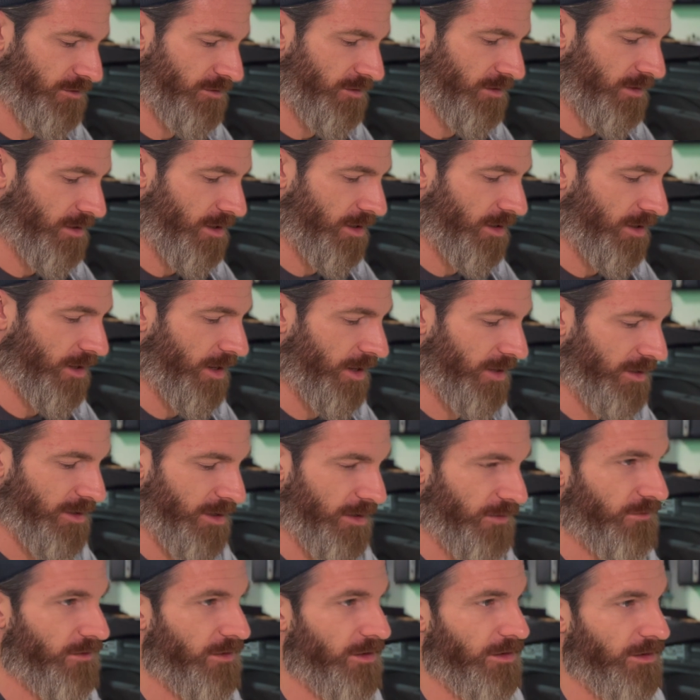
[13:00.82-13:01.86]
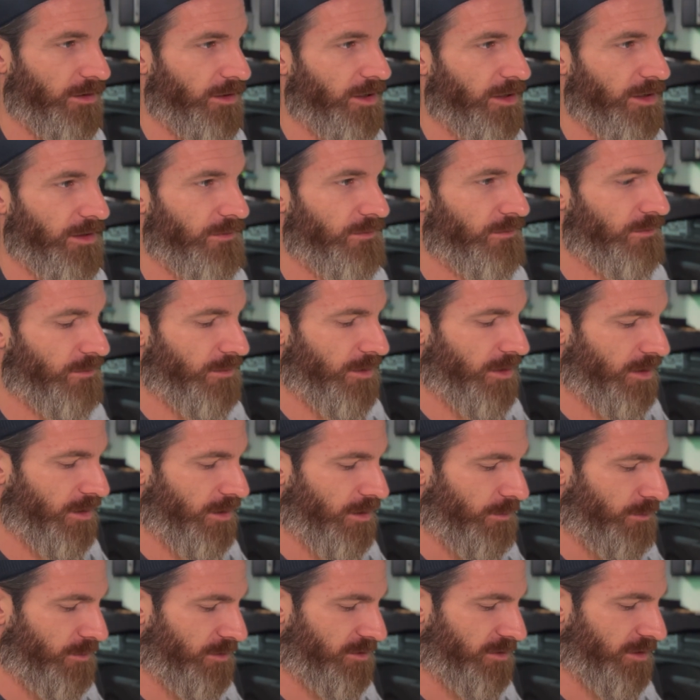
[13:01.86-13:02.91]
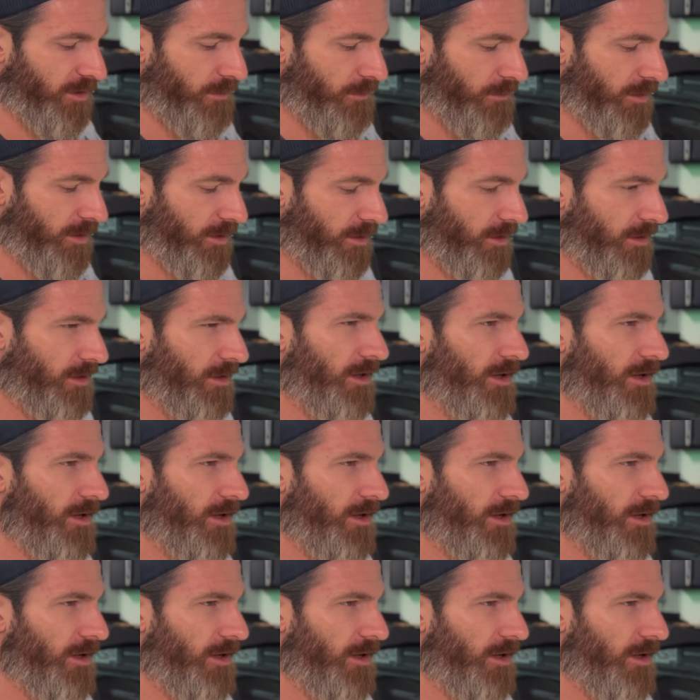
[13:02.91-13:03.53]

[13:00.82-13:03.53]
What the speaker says: not. I definitely 100% will.